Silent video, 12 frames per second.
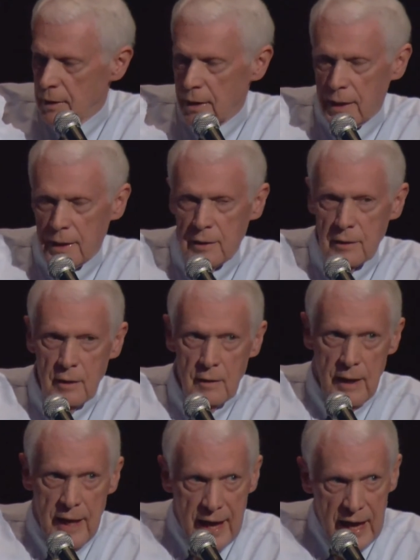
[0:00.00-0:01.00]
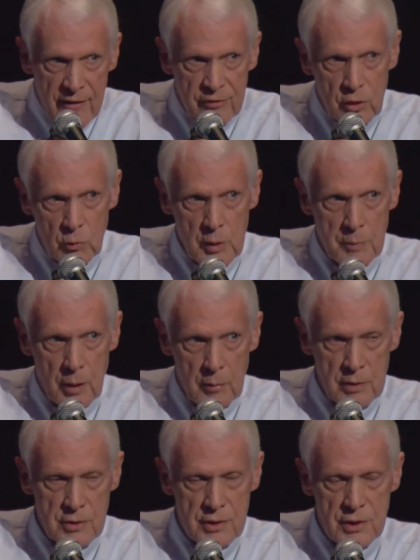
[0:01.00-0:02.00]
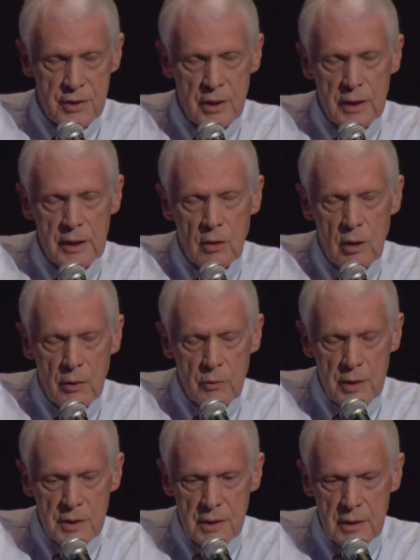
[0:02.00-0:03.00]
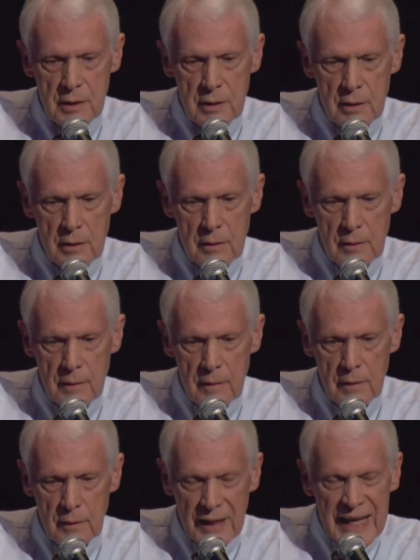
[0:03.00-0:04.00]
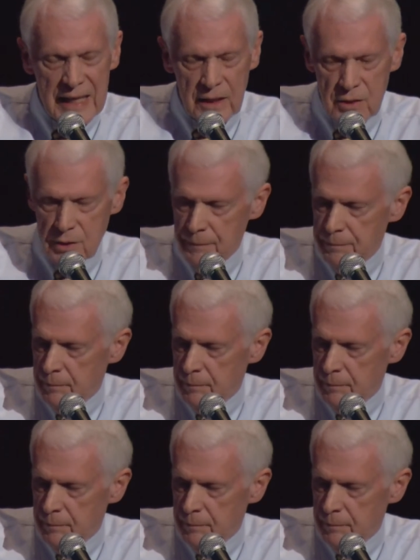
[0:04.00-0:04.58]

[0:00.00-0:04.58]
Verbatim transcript: And after we published the stunning arteries in the uh, legs,